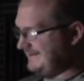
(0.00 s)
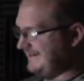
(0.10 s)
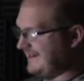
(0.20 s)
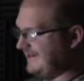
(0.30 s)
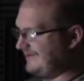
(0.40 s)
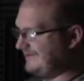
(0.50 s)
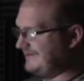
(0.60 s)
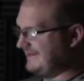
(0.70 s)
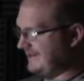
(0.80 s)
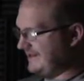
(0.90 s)
Now,
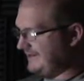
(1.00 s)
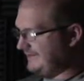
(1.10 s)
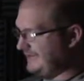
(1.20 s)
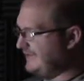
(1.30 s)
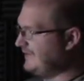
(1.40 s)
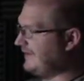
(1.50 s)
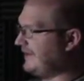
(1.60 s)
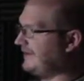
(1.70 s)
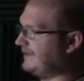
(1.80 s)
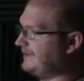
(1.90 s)
um, you move
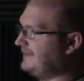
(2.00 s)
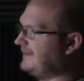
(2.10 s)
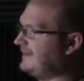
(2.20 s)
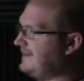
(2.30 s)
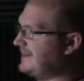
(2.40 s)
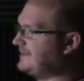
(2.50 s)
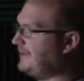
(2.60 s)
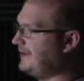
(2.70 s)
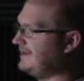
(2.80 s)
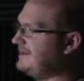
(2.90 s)
on a little bit. The next oh,
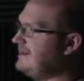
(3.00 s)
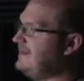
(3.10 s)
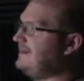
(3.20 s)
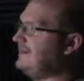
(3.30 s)
point, God.